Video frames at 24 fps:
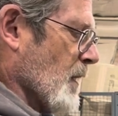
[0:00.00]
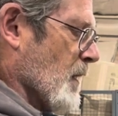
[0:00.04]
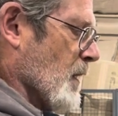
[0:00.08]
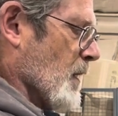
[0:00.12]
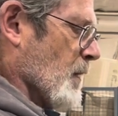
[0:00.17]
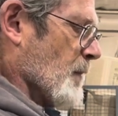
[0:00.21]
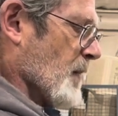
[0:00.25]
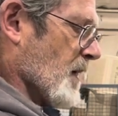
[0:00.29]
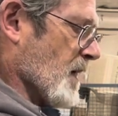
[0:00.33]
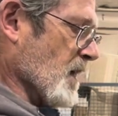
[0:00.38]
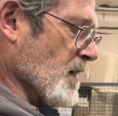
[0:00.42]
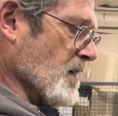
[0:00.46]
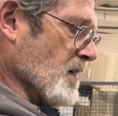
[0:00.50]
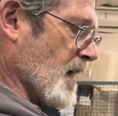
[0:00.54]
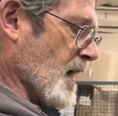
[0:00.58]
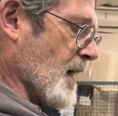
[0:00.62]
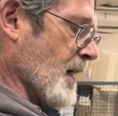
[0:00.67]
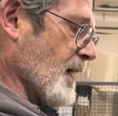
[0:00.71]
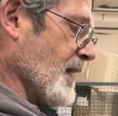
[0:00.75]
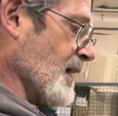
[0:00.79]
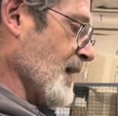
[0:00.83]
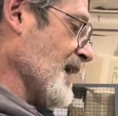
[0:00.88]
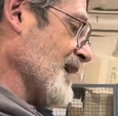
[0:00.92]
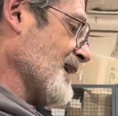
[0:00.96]
Because I
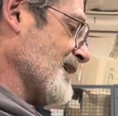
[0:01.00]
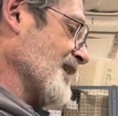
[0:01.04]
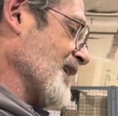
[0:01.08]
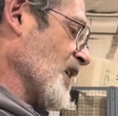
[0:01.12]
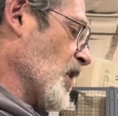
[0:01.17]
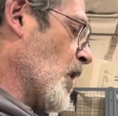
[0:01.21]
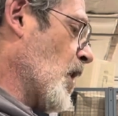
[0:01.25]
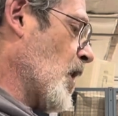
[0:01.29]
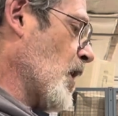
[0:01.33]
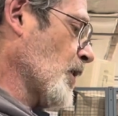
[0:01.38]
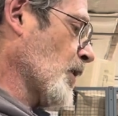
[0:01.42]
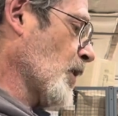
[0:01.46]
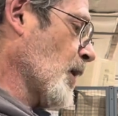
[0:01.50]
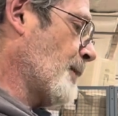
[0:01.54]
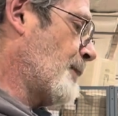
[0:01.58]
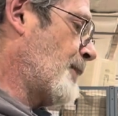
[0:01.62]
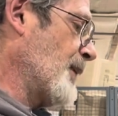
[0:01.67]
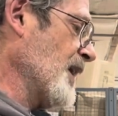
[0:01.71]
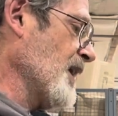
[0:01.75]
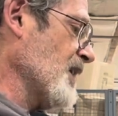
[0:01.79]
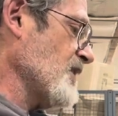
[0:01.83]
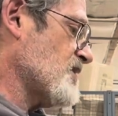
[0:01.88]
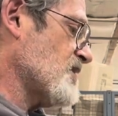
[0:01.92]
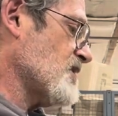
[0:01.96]
like the auger
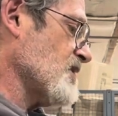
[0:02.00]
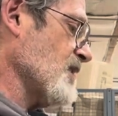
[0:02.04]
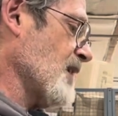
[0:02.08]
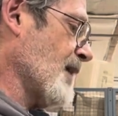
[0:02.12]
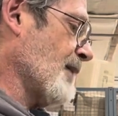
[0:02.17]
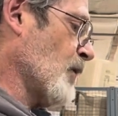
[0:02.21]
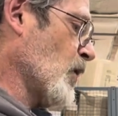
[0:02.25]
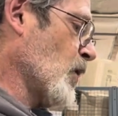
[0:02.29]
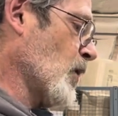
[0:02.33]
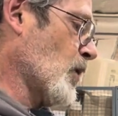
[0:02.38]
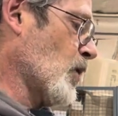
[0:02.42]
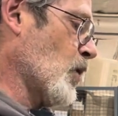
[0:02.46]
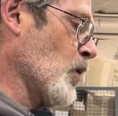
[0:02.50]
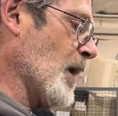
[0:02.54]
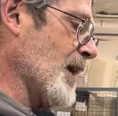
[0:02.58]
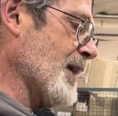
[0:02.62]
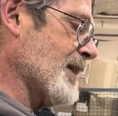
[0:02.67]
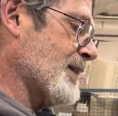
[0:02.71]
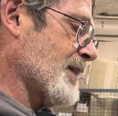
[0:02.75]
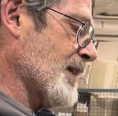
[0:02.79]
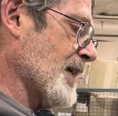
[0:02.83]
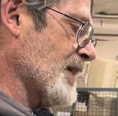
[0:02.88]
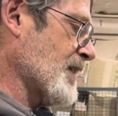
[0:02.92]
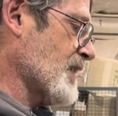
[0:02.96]
bits and I've heard great
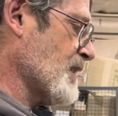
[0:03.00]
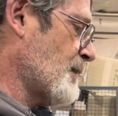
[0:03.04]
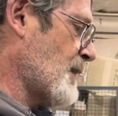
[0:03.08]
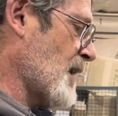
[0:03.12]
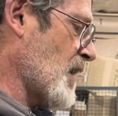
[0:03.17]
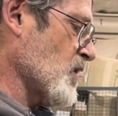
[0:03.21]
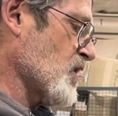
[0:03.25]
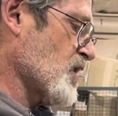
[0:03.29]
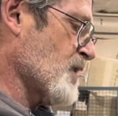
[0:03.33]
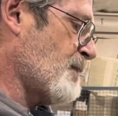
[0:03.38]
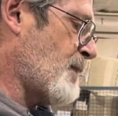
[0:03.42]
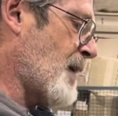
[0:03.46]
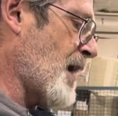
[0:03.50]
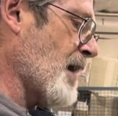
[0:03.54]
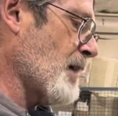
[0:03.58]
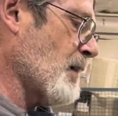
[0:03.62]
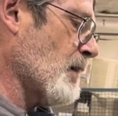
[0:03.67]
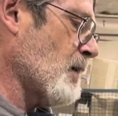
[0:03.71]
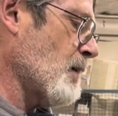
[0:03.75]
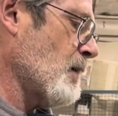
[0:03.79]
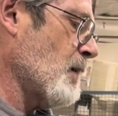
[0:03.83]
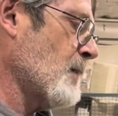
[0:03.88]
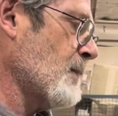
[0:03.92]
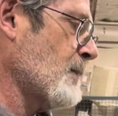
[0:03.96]
things about
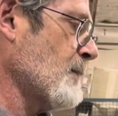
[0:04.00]
Spyder.